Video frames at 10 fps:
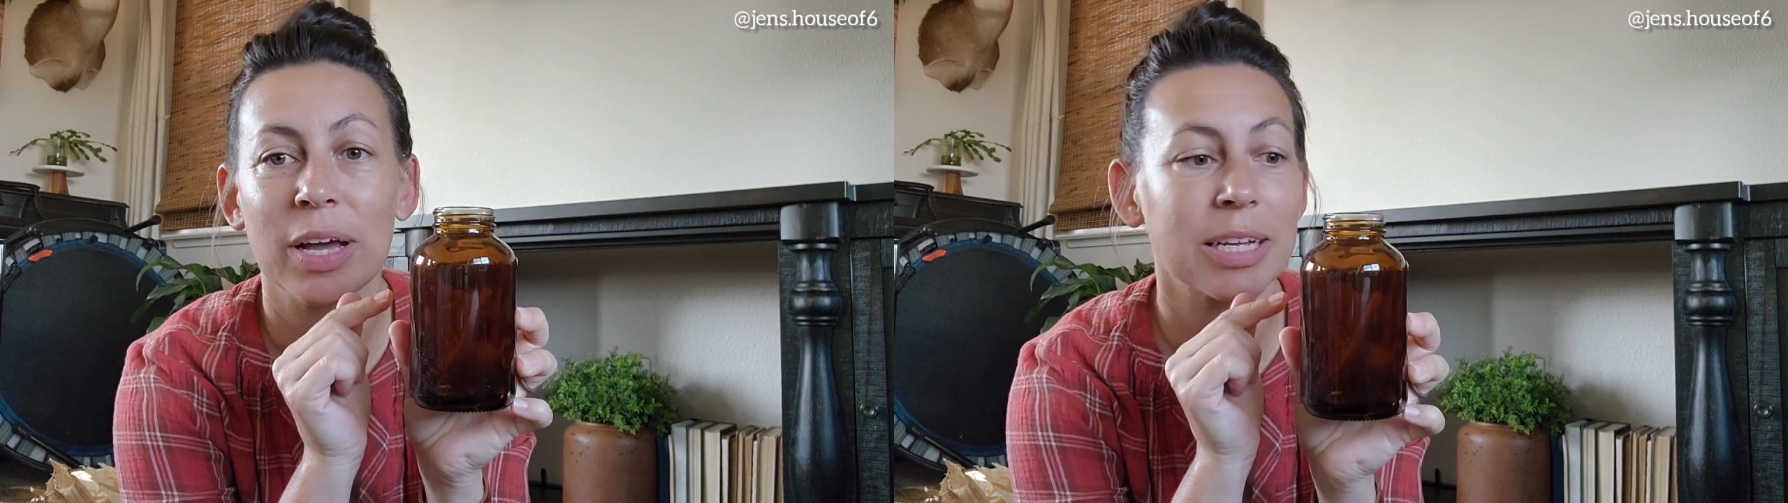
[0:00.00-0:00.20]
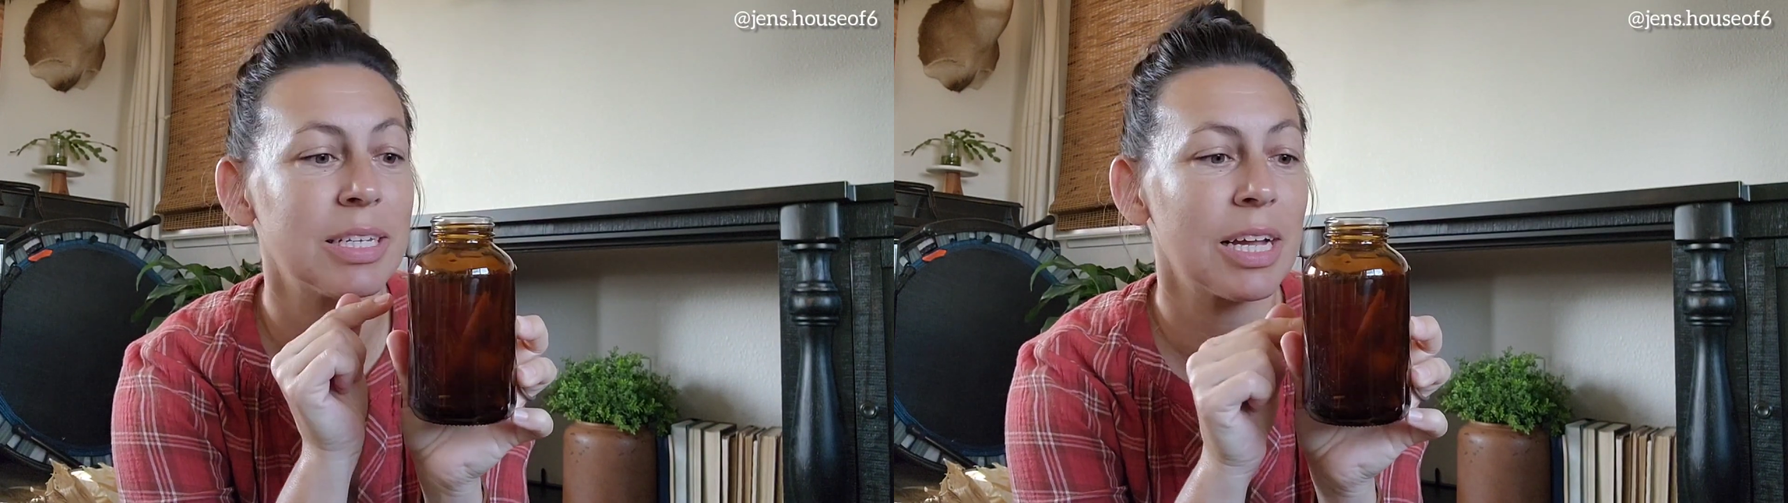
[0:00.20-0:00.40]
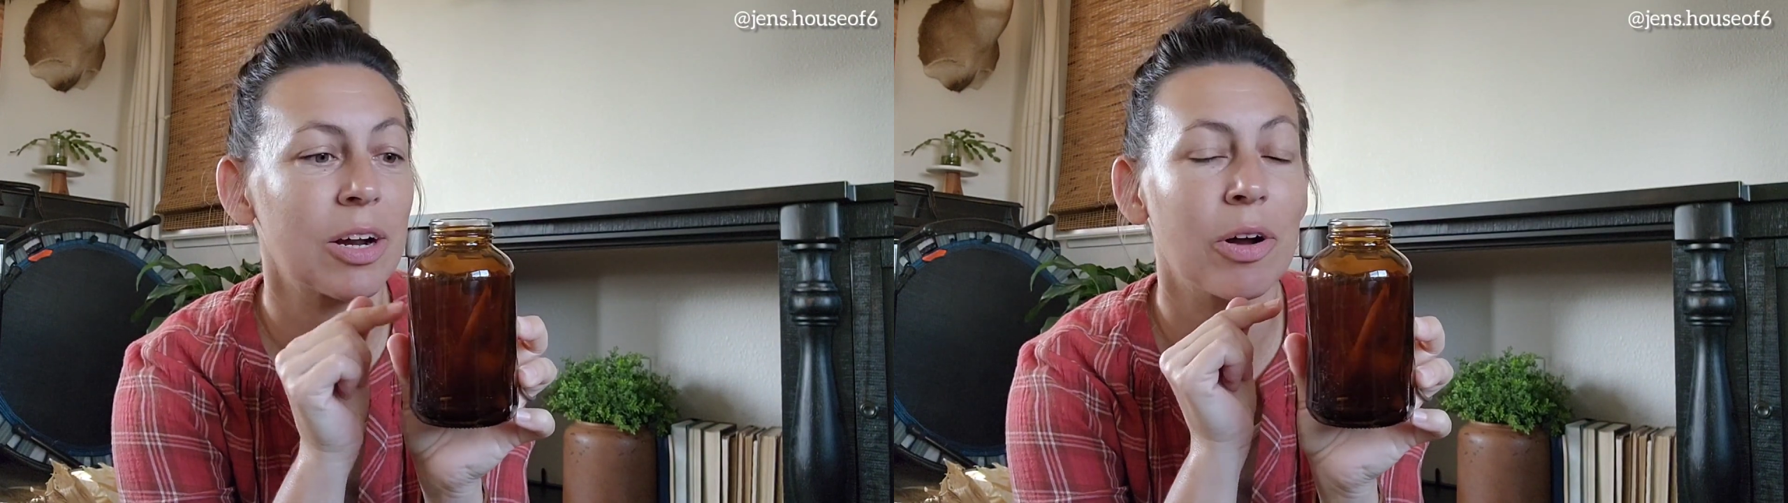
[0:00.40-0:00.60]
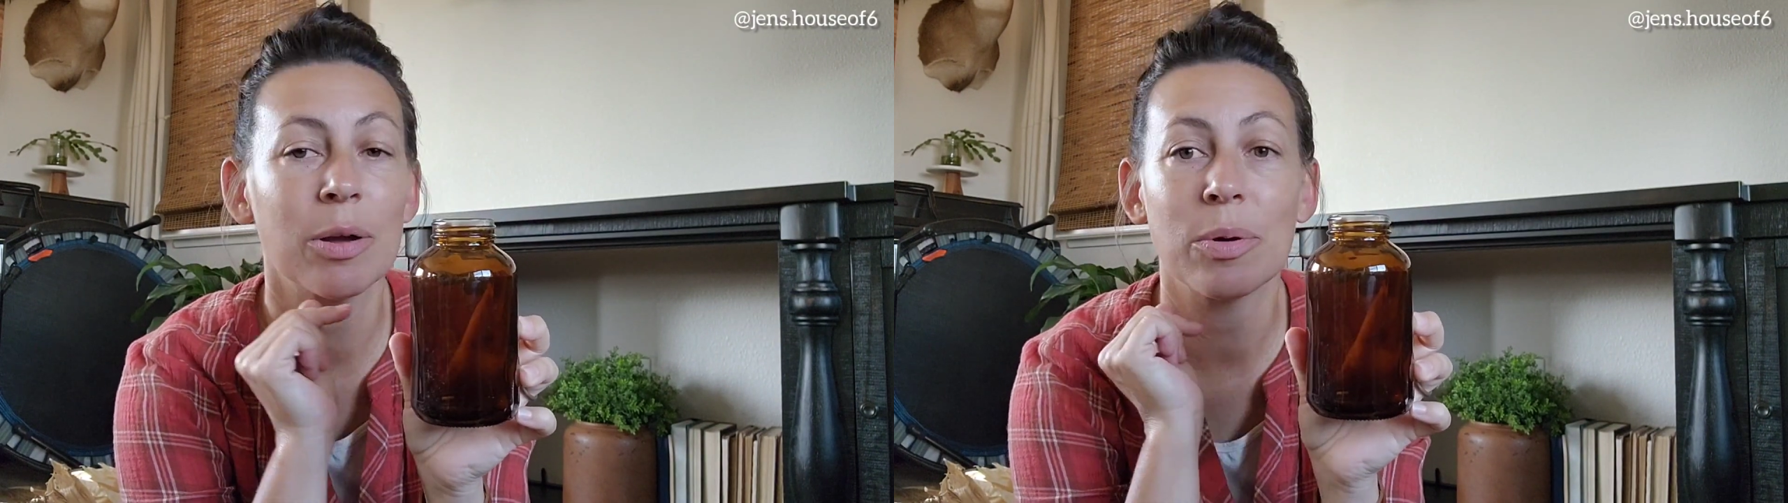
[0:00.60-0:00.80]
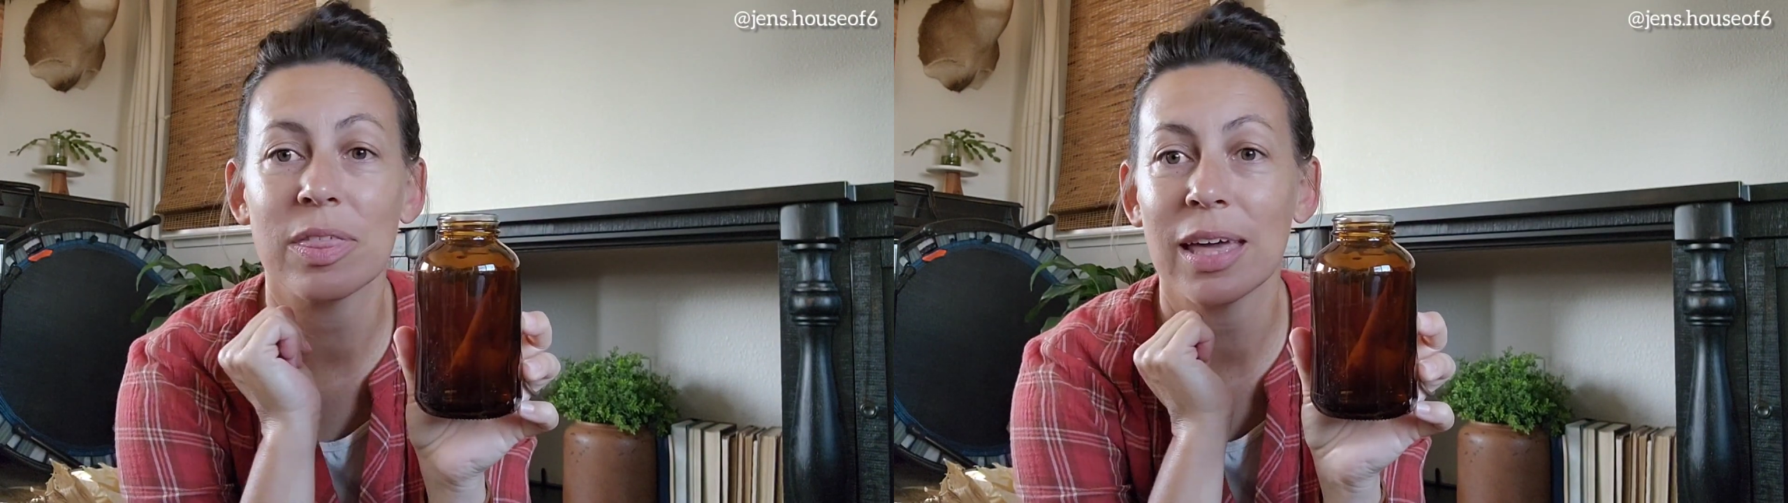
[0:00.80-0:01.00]
I could
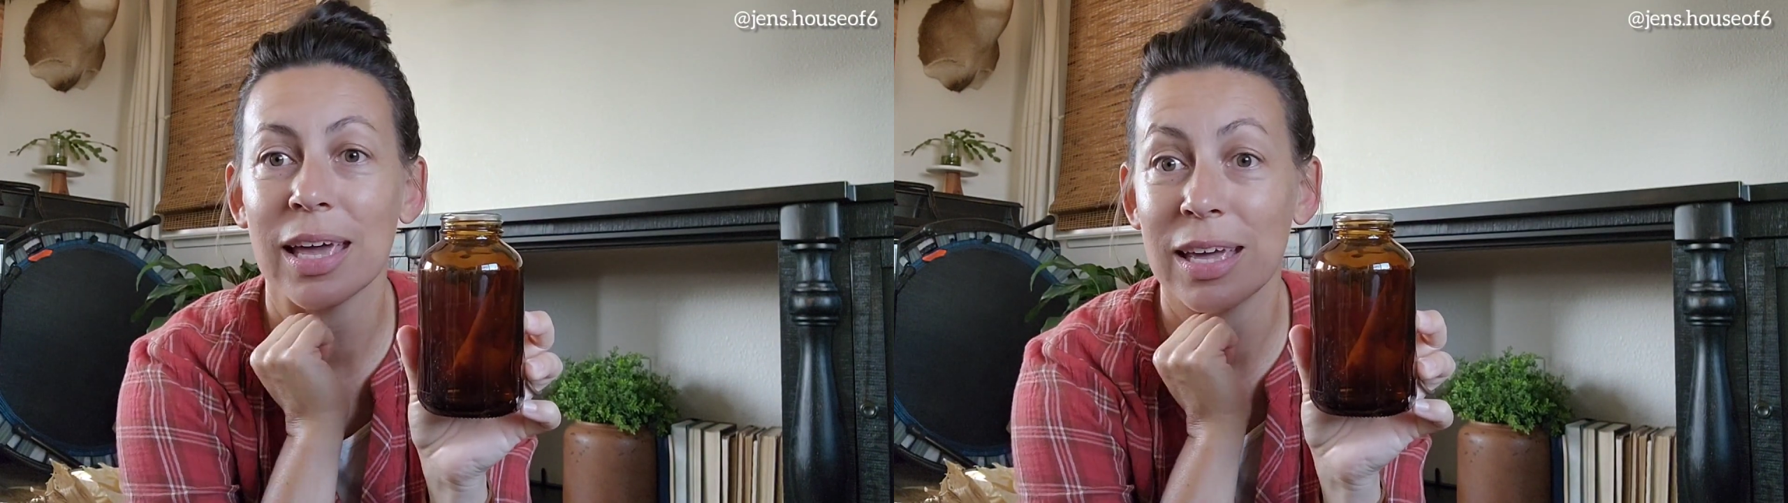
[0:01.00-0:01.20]
decorate with it.